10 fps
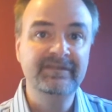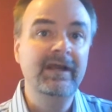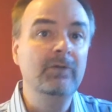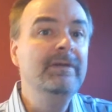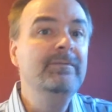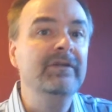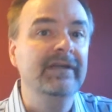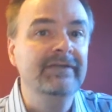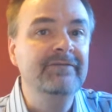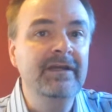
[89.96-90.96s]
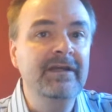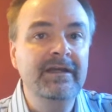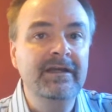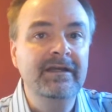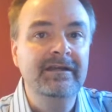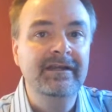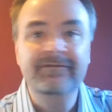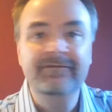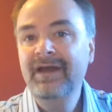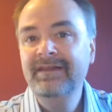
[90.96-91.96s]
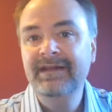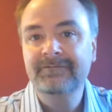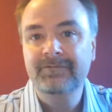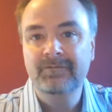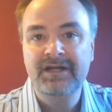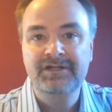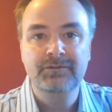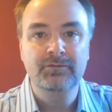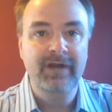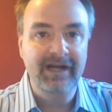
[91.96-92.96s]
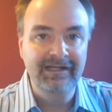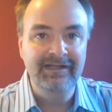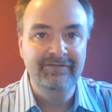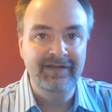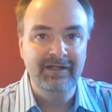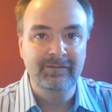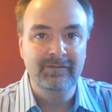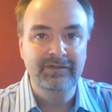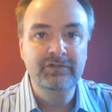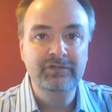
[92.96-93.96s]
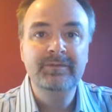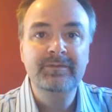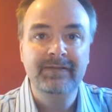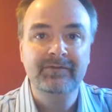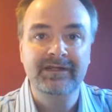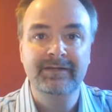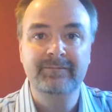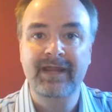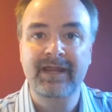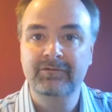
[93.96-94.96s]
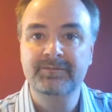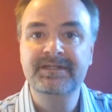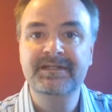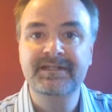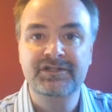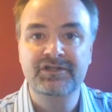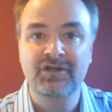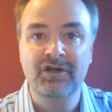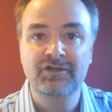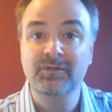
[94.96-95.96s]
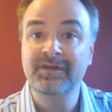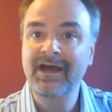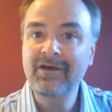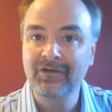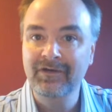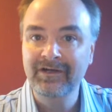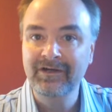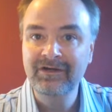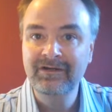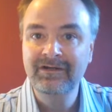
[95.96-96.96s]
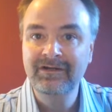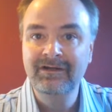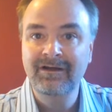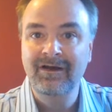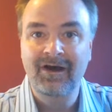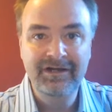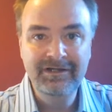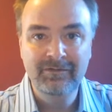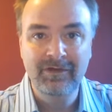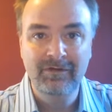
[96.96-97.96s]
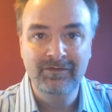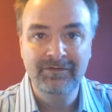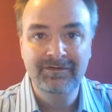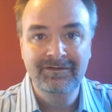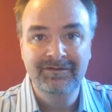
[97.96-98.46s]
Now, we believe that if you had that information readily available, you would be able to get a bankruptcy discharge without a lawyer on your own